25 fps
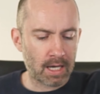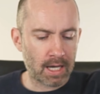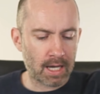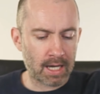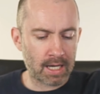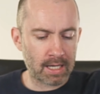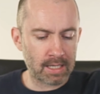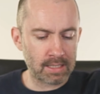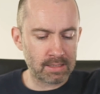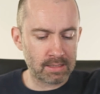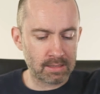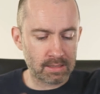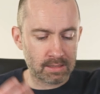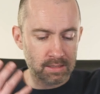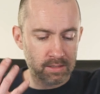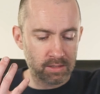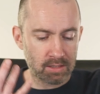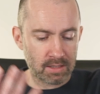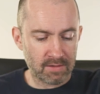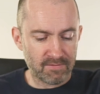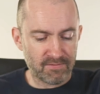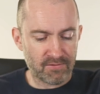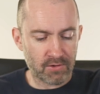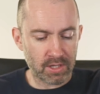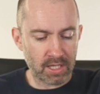And
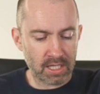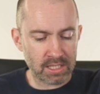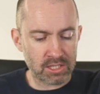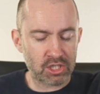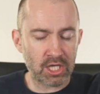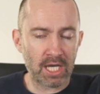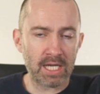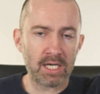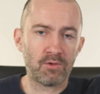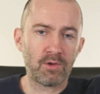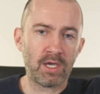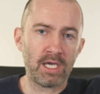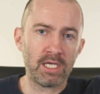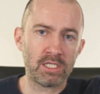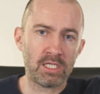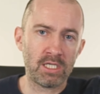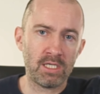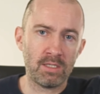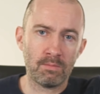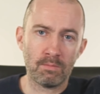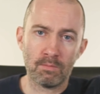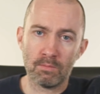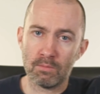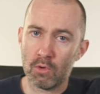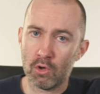for this
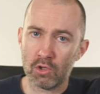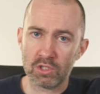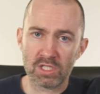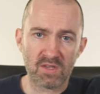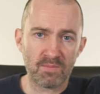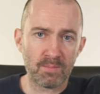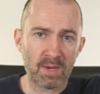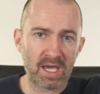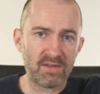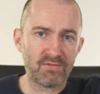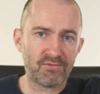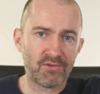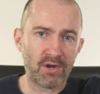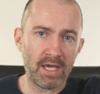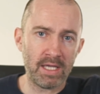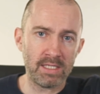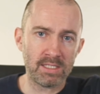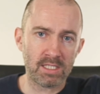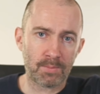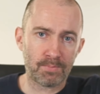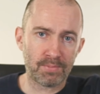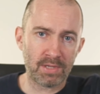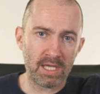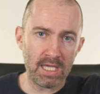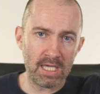generation, most of my
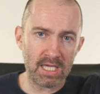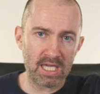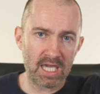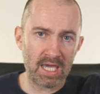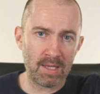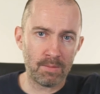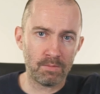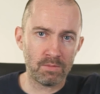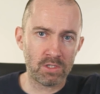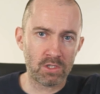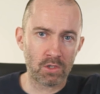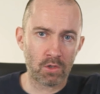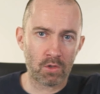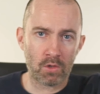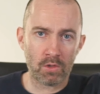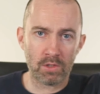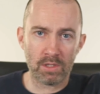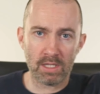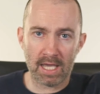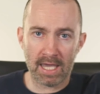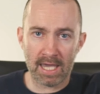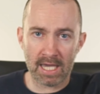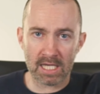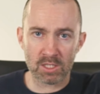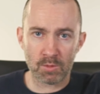friends are playing games
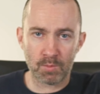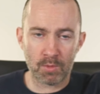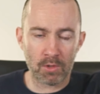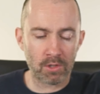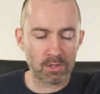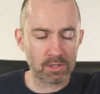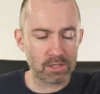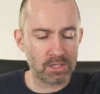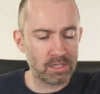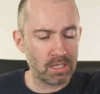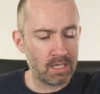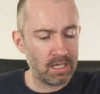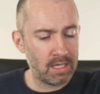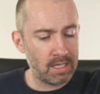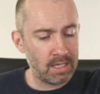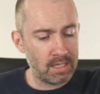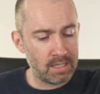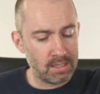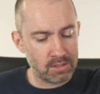on the Xbox.